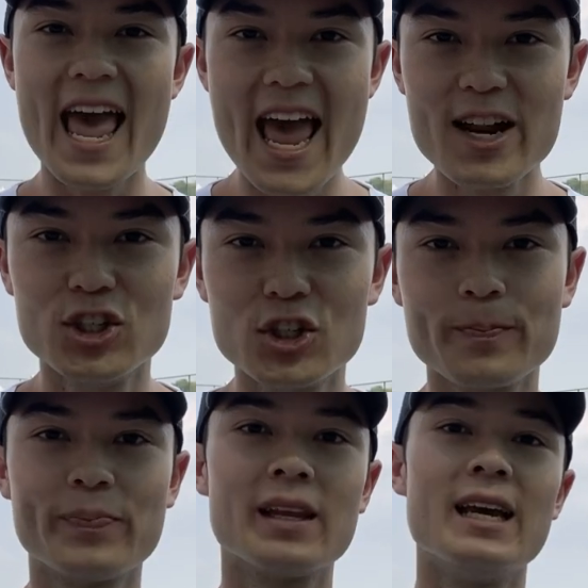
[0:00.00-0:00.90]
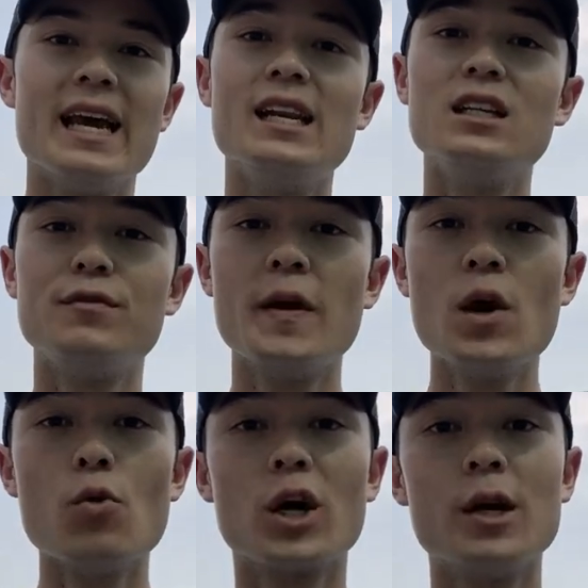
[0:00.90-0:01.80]
edge. In this
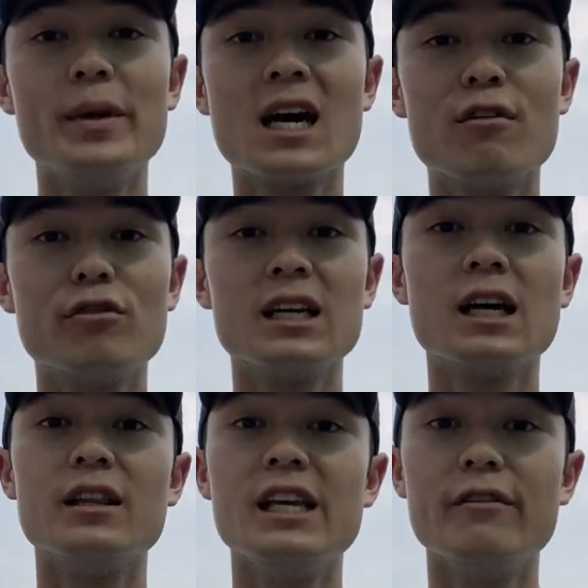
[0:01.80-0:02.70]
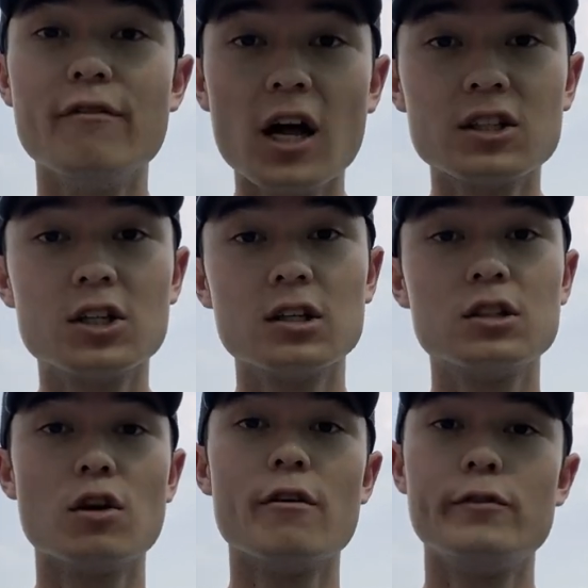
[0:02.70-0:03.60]
video, we're going to be covering the
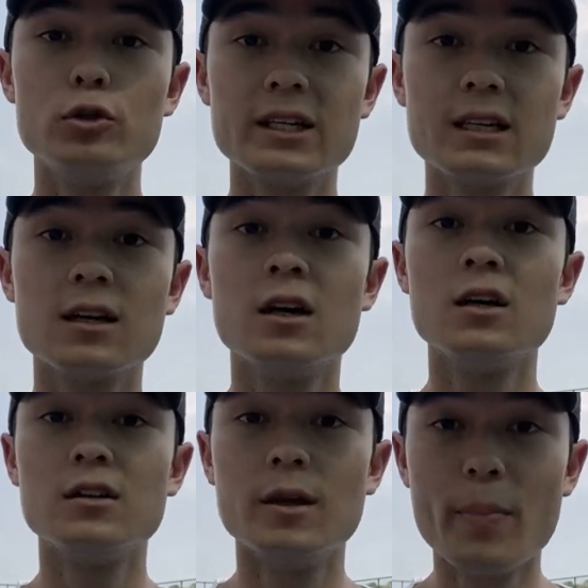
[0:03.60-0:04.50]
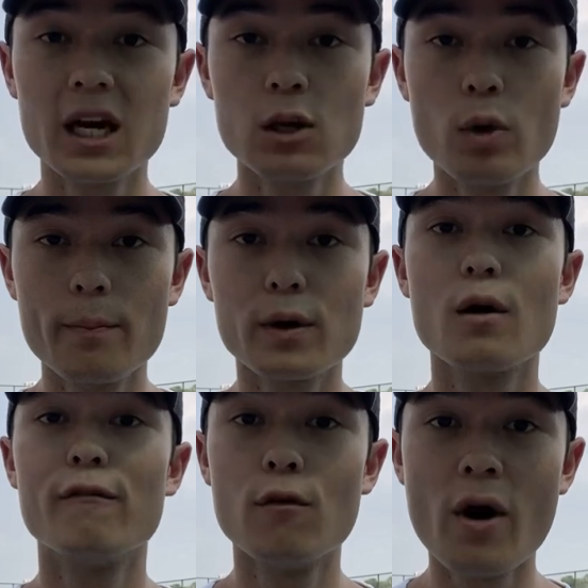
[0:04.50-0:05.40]
advantages of using the Buggy Whip
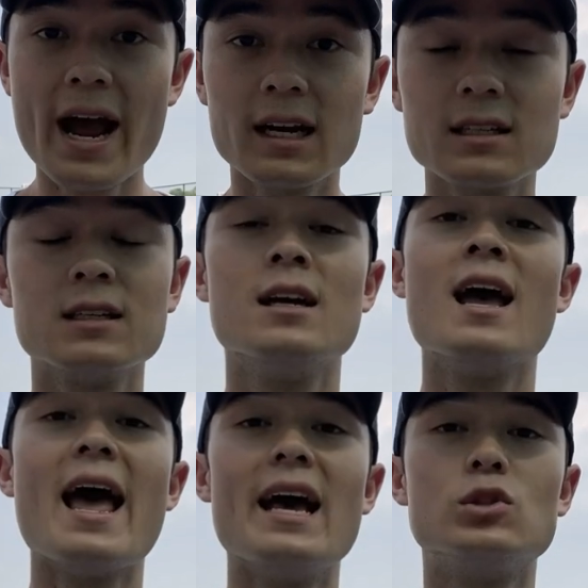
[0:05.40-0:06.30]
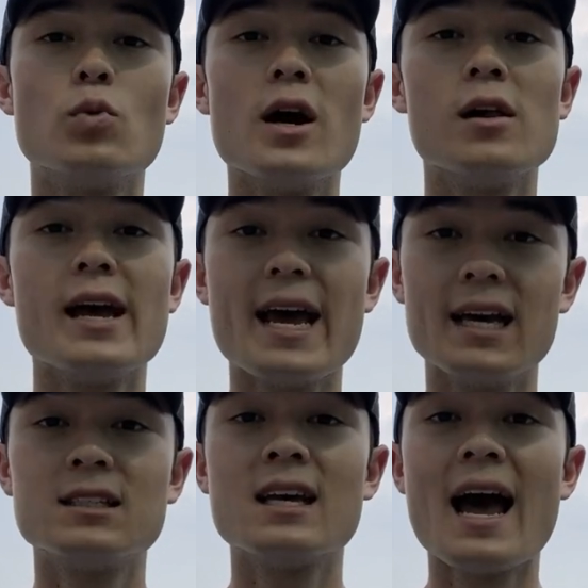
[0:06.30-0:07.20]
forehand, as well
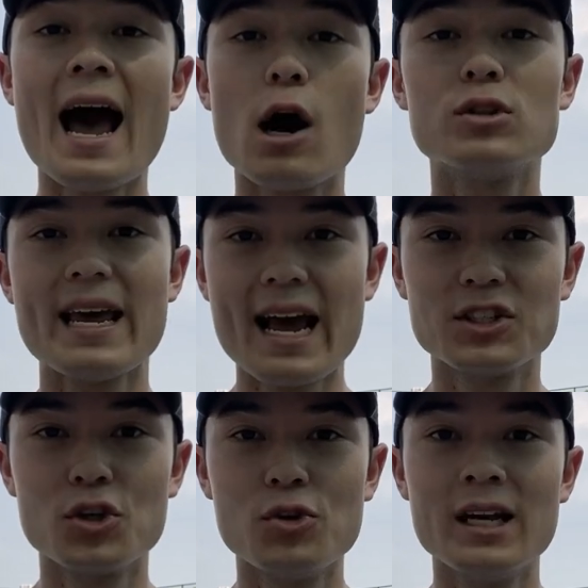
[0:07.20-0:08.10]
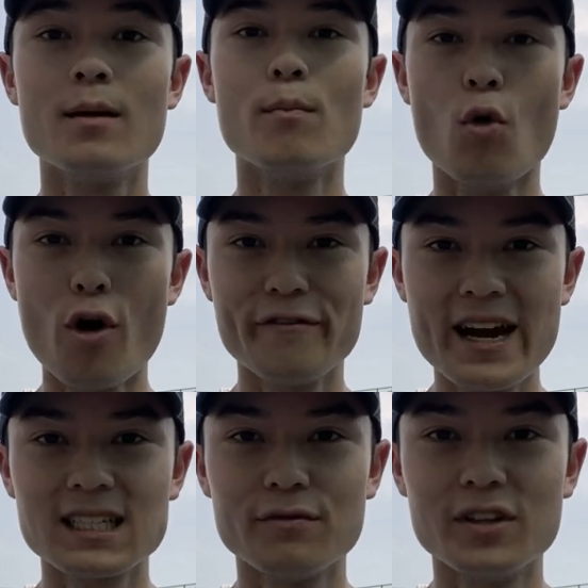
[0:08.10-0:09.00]
as how to execute it more
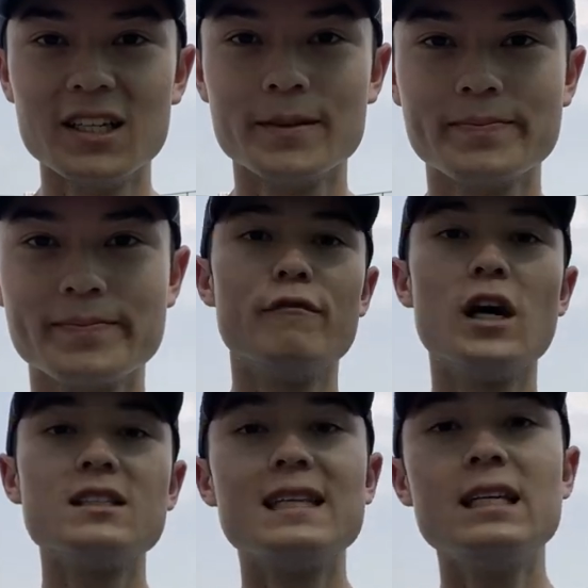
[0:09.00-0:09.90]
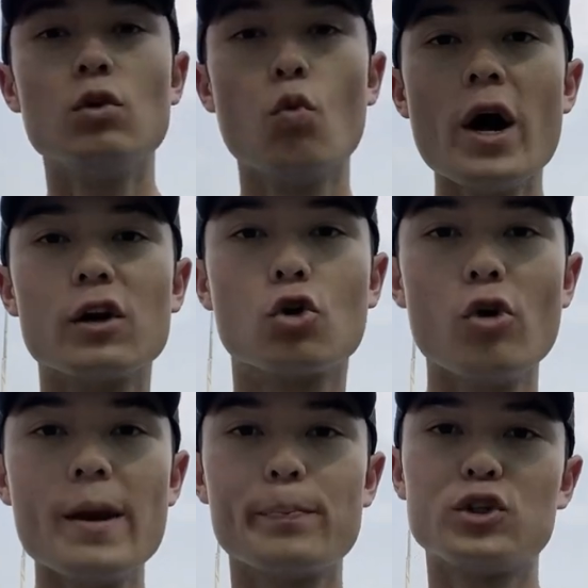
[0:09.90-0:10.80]
effectively. Firstly, what
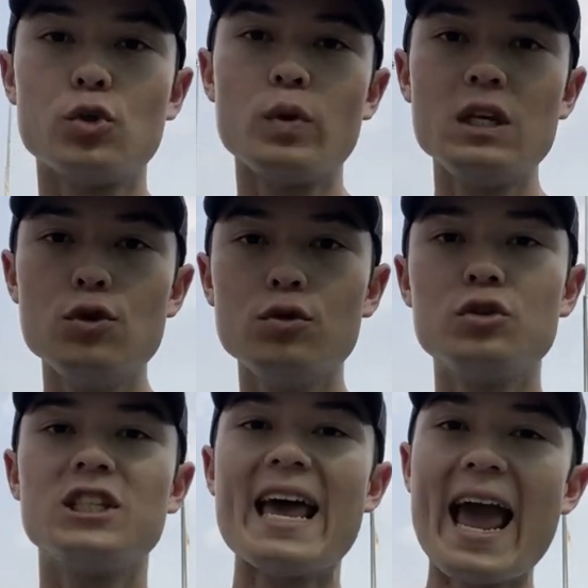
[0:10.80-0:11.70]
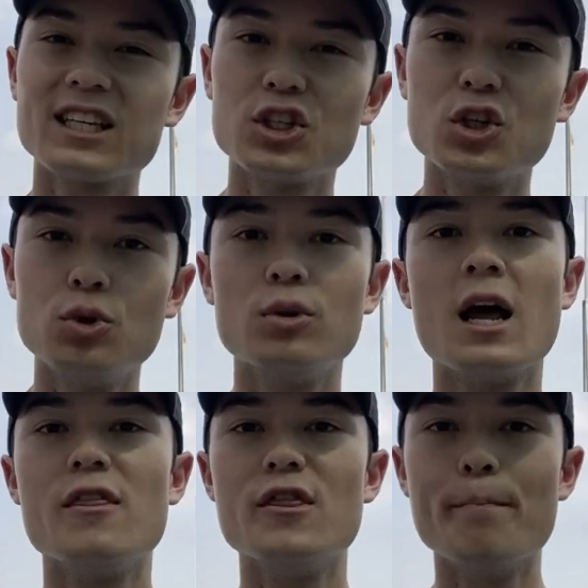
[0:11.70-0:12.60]
grip should we use to execute
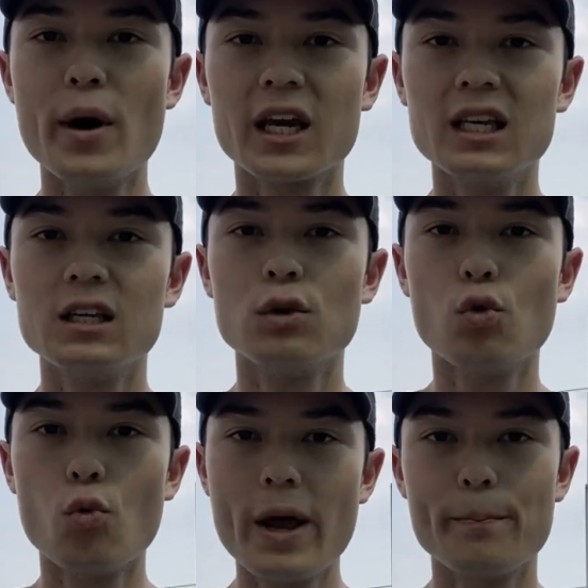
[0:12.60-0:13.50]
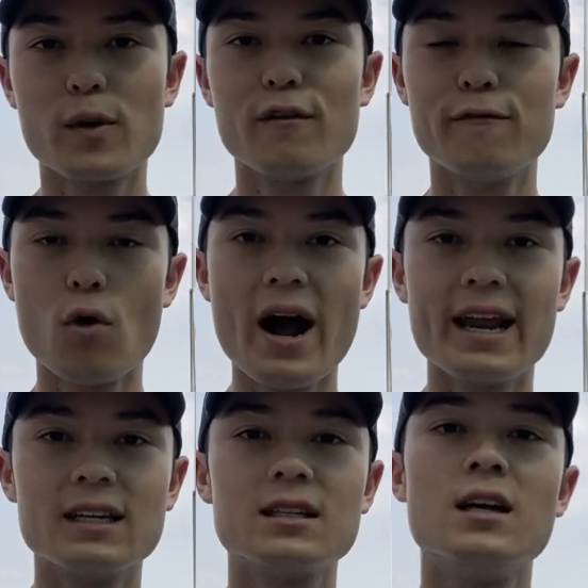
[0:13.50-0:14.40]
the Buggy Whip
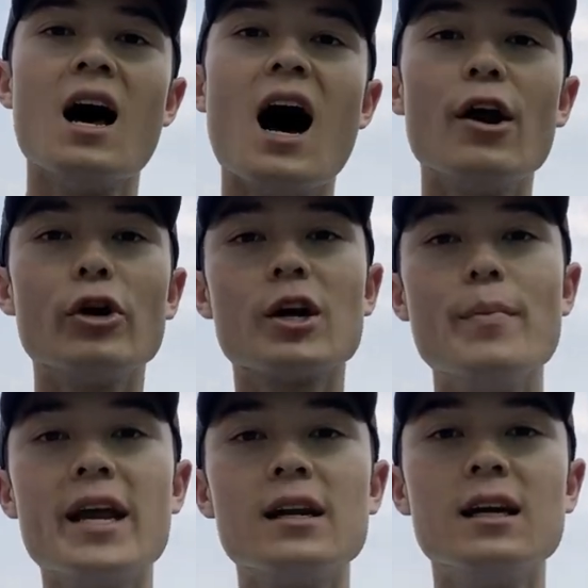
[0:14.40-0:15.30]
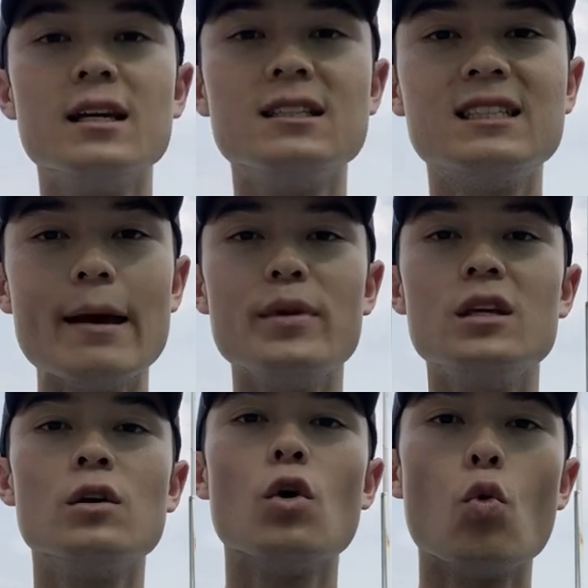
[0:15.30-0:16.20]
forehand? I'd recommend
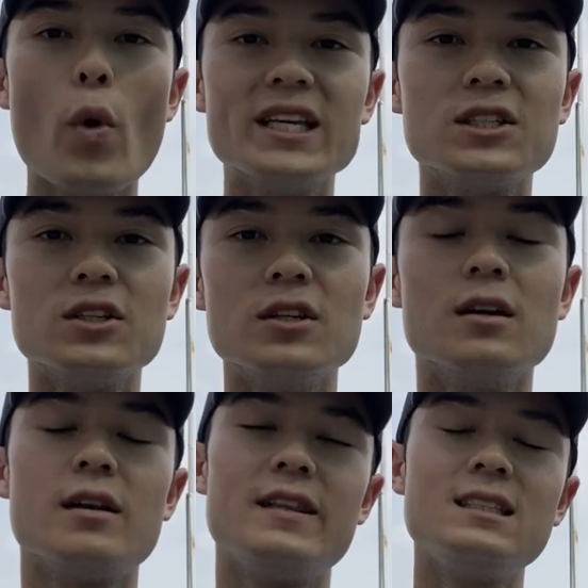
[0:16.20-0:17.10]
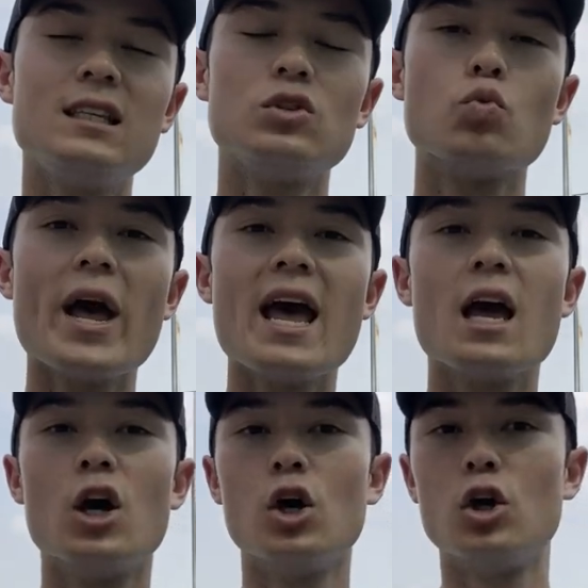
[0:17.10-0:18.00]
semi-western. This is where
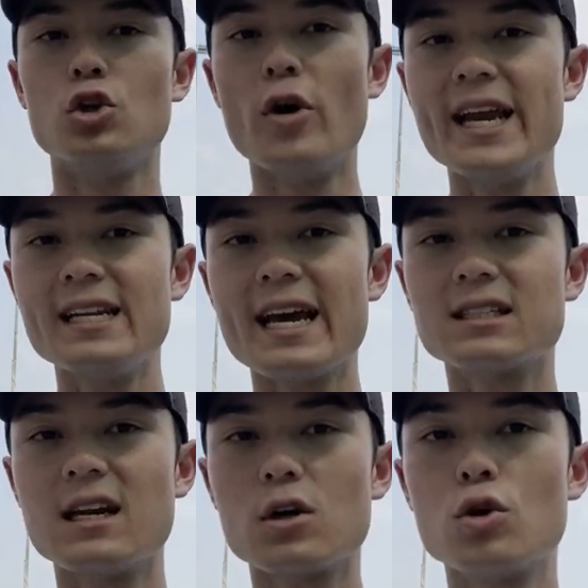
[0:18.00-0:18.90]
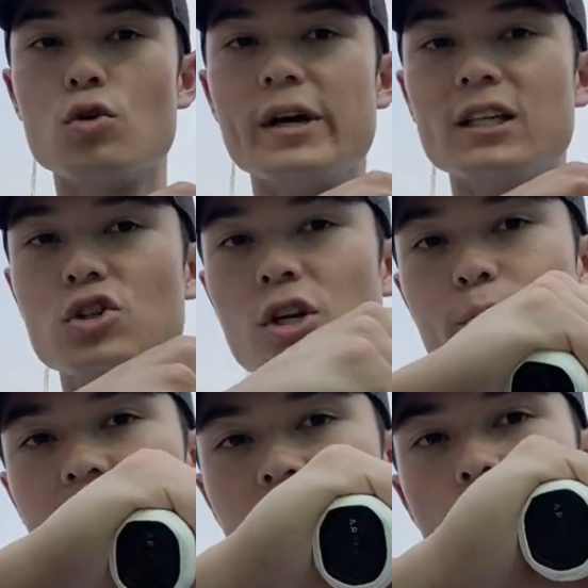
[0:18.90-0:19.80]
your index knuckle is going to
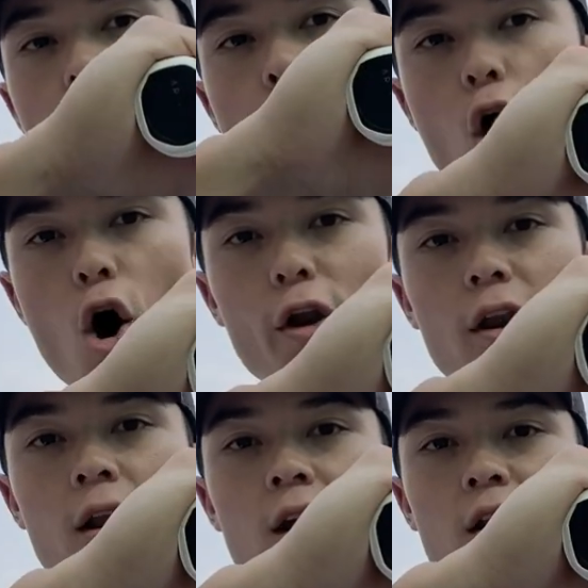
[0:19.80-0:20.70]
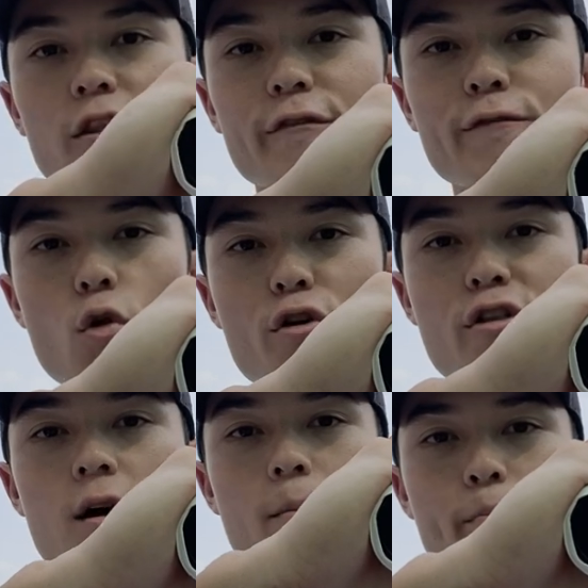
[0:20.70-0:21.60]
be on the fourth
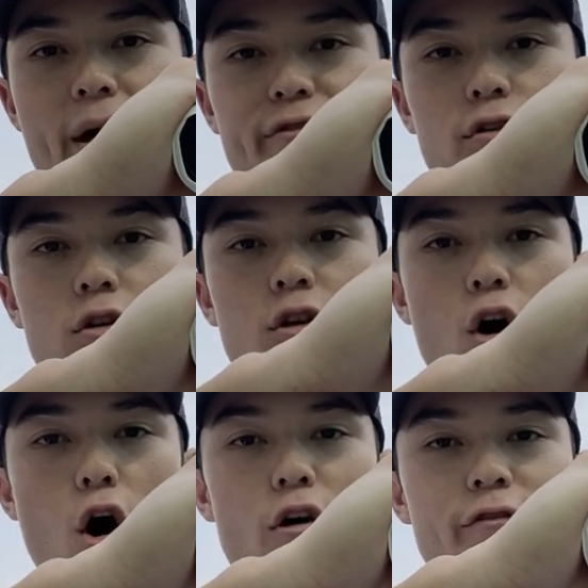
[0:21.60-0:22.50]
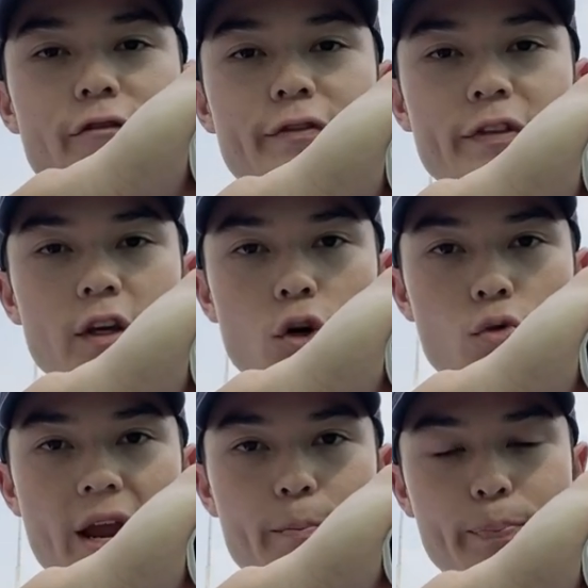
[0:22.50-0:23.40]
bevel of the
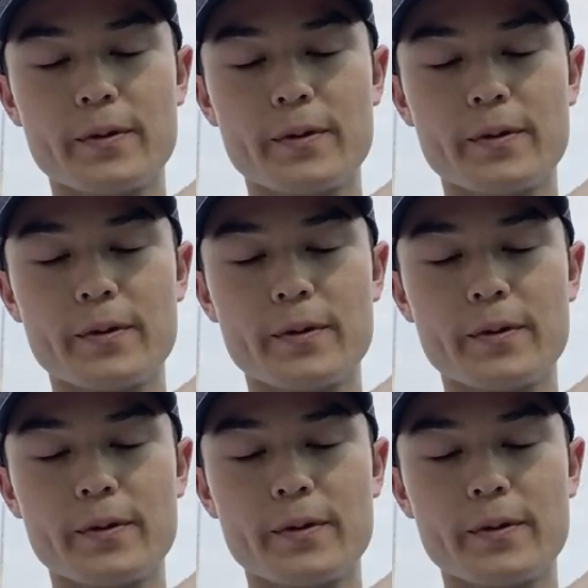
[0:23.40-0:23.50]
grip.